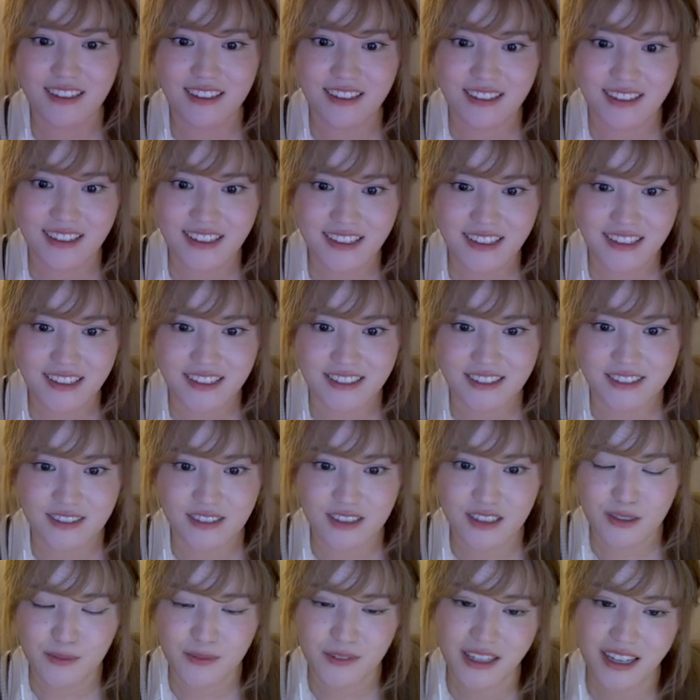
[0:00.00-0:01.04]
Thank you.
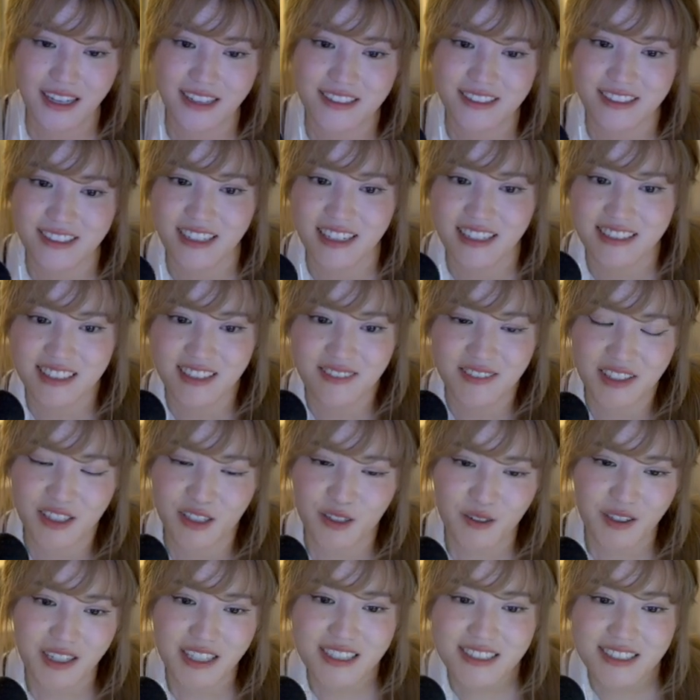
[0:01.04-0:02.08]
But yeah, do you guys have any
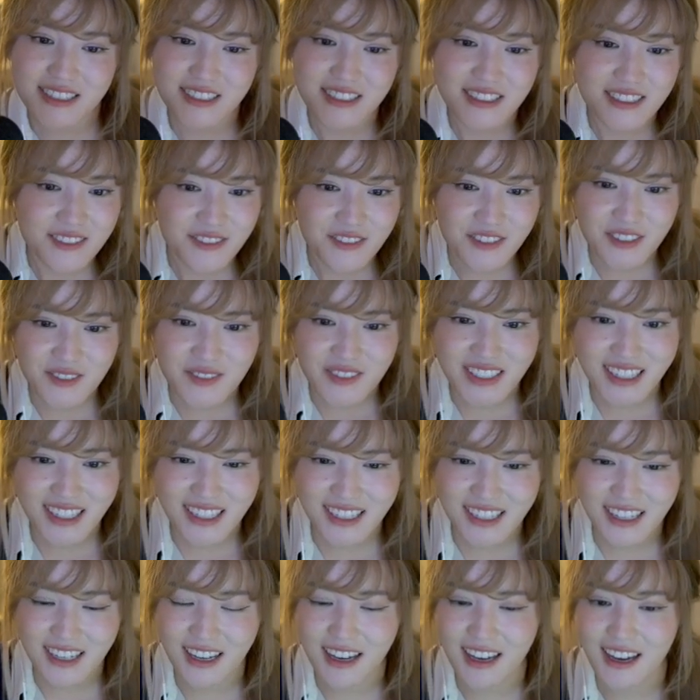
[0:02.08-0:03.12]
questions for
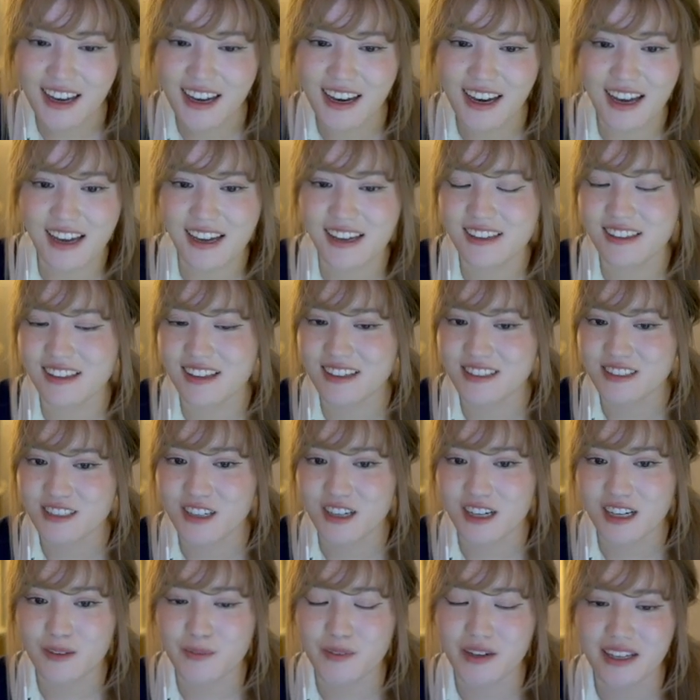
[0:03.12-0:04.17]
me? I can like
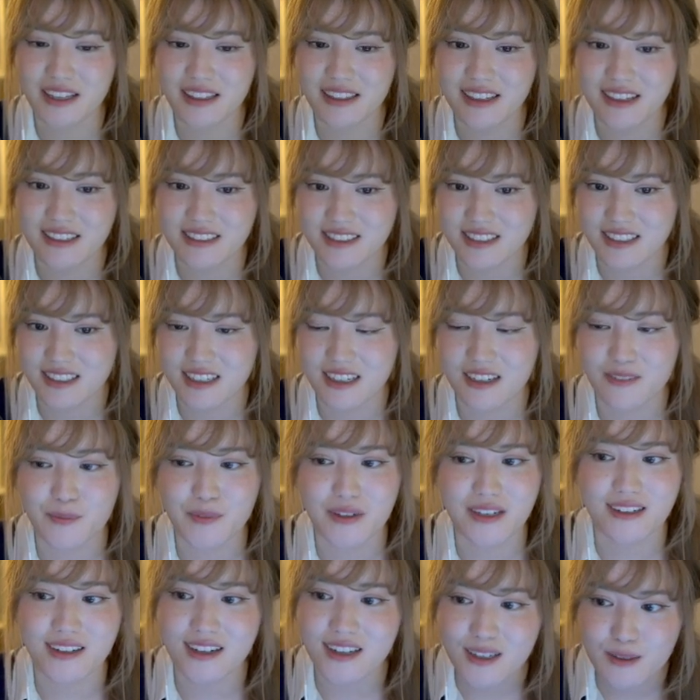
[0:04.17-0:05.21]
talk about things that I've
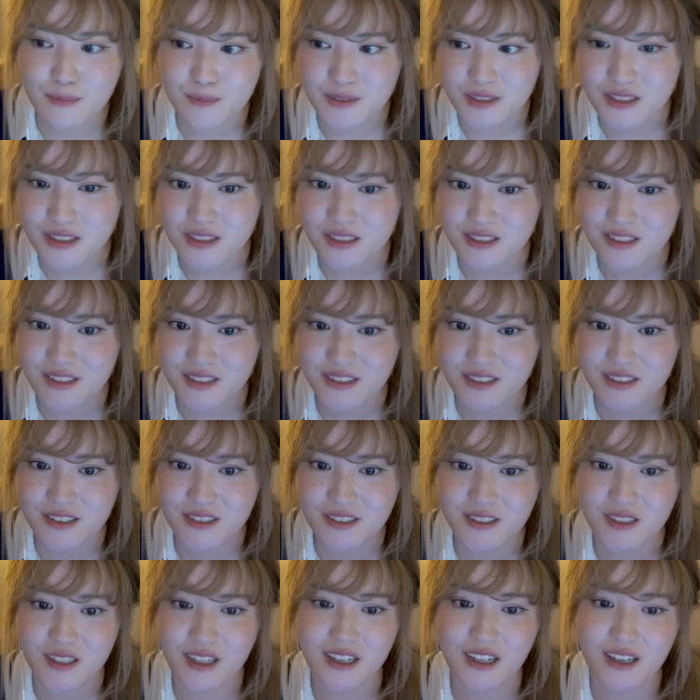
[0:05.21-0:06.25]
been up
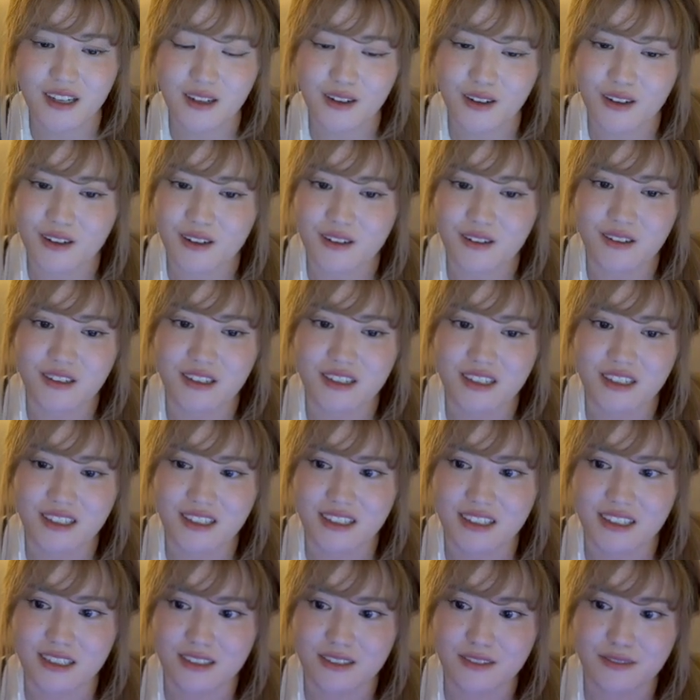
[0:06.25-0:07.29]
to
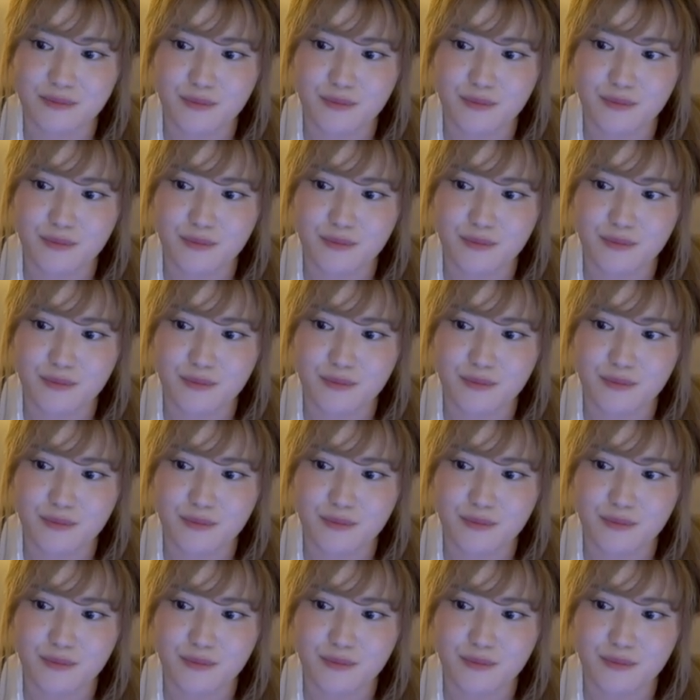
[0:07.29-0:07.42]
or